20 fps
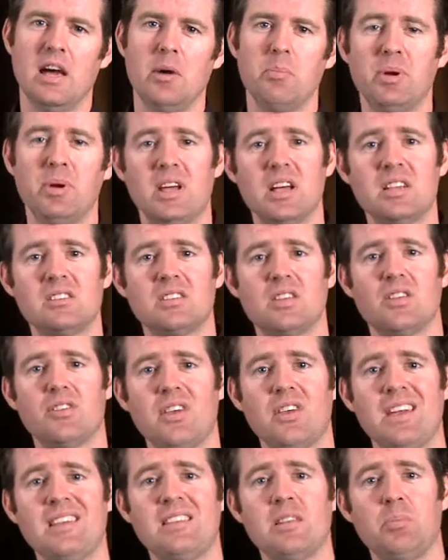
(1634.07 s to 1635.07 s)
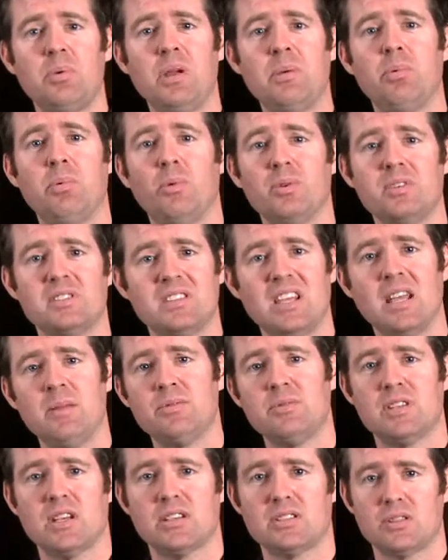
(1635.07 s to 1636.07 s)
Because the thing that people with
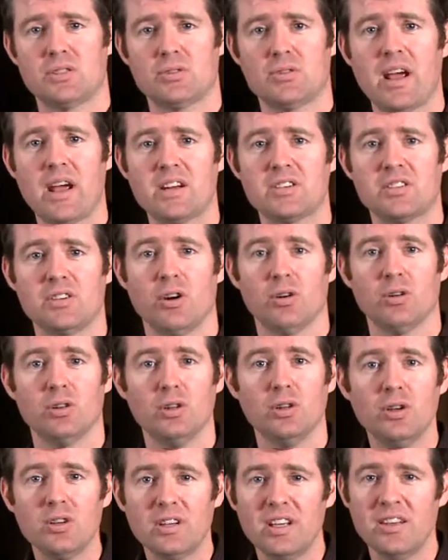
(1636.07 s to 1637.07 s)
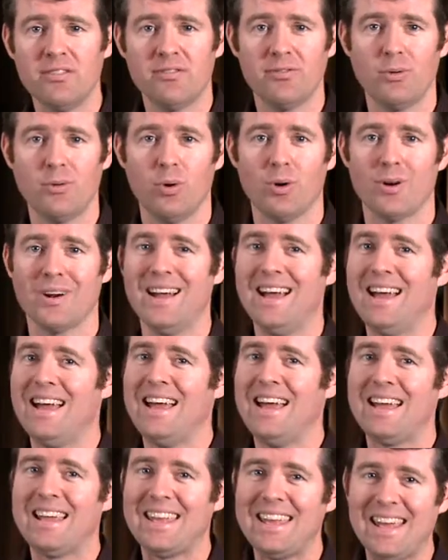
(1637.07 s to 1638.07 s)
same-sex attraction are looking for
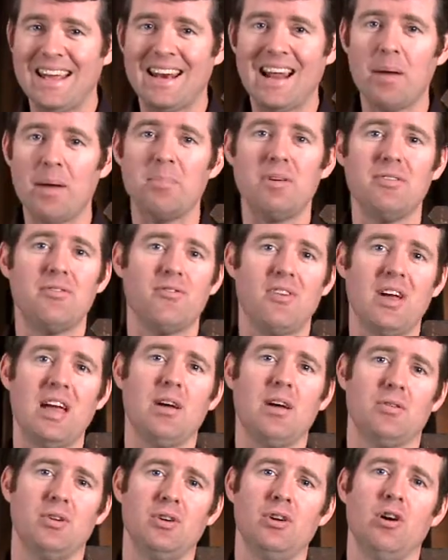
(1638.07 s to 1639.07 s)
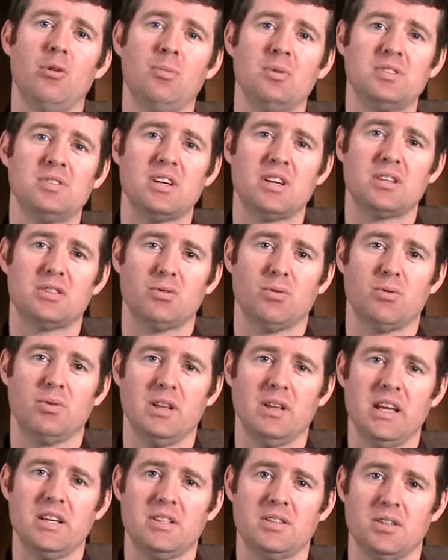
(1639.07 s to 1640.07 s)
cannot be found in homosexual
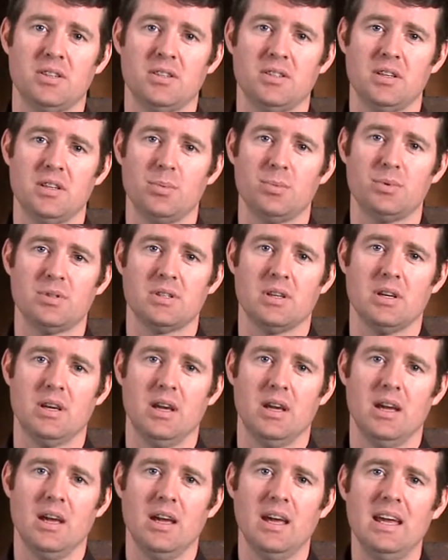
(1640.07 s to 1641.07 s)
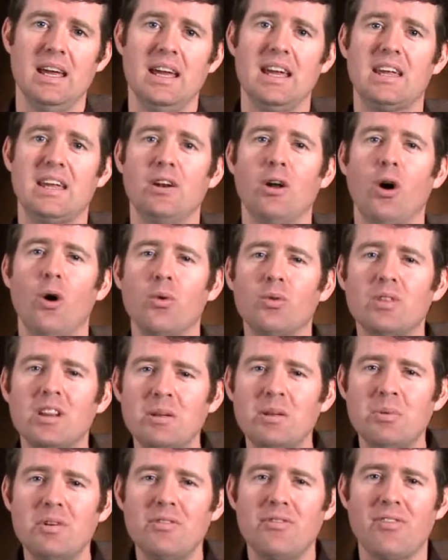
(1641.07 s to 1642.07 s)
relationships. It can
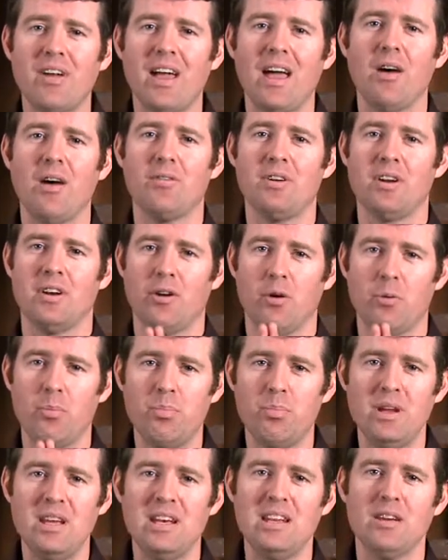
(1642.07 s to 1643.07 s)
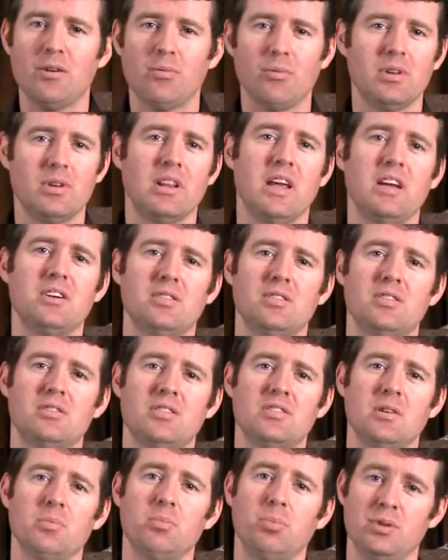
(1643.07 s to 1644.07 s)
only be found in an obedient
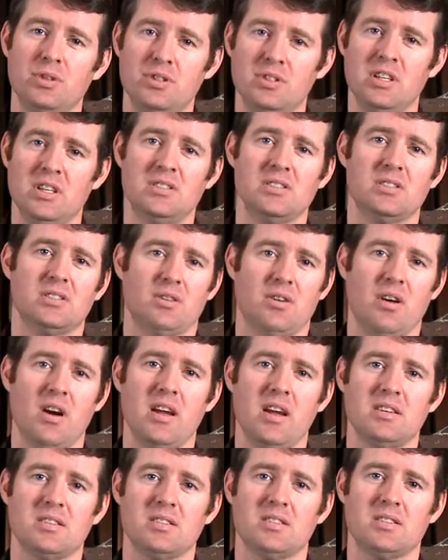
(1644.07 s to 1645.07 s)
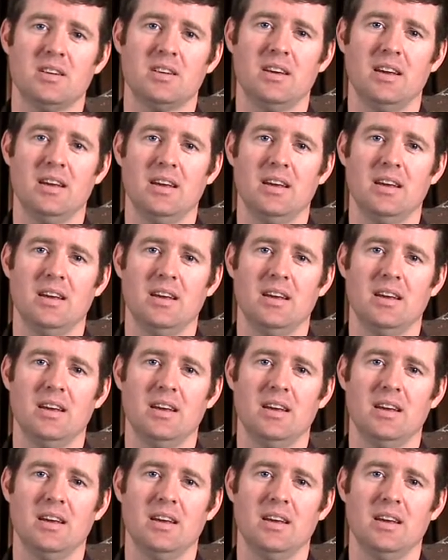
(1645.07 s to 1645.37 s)
relationship with Jesus Christ.